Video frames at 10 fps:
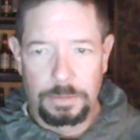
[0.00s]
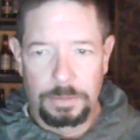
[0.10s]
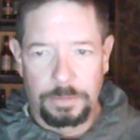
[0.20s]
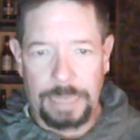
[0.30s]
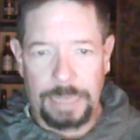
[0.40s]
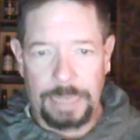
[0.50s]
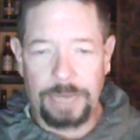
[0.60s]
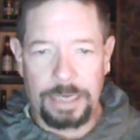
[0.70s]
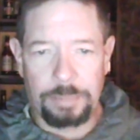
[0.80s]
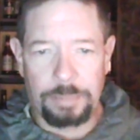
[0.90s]
that's
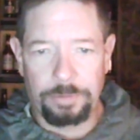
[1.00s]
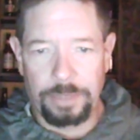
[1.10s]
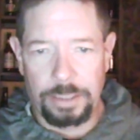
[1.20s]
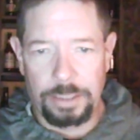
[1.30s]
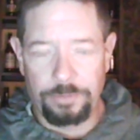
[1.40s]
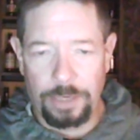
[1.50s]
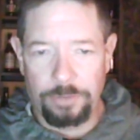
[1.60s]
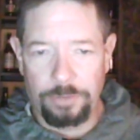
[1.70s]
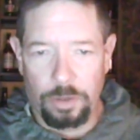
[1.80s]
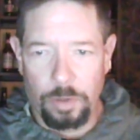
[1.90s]
not going to present any
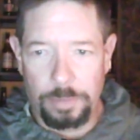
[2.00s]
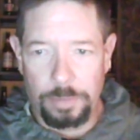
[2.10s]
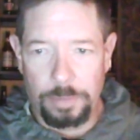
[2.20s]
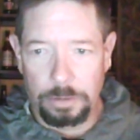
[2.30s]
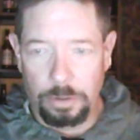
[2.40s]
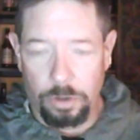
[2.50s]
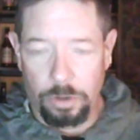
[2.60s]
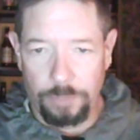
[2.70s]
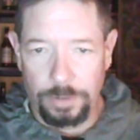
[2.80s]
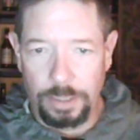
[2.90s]
flavor or aroma,
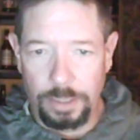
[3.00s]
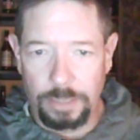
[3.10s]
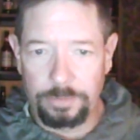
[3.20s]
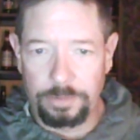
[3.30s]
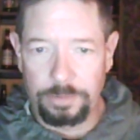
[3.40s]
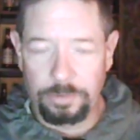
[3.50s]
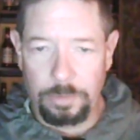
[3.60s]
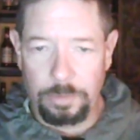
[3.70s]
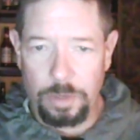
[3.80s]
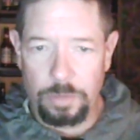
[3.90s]
or if it does, there's
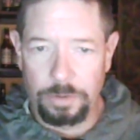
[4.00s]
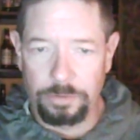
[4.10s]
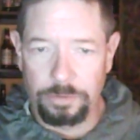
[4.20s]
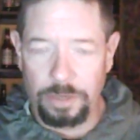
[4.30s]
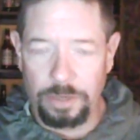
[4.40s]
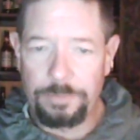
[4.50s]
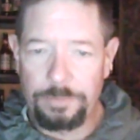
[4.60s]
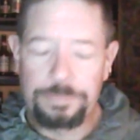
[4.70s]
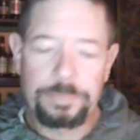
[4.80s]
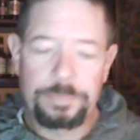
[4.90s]
something wrong with the stuff
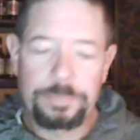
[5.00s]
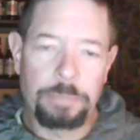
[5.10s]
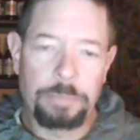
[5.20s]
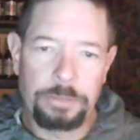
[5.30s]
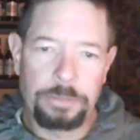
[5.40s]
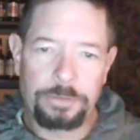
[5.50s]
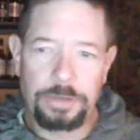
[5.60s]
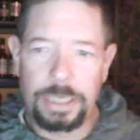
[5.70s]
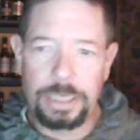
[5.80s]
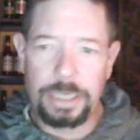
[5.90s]
but you're still
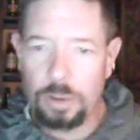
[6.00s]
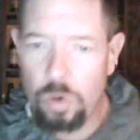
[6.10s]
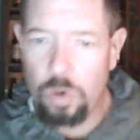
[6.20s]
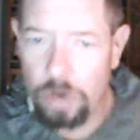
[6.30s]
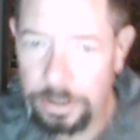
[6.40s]
going to get a corn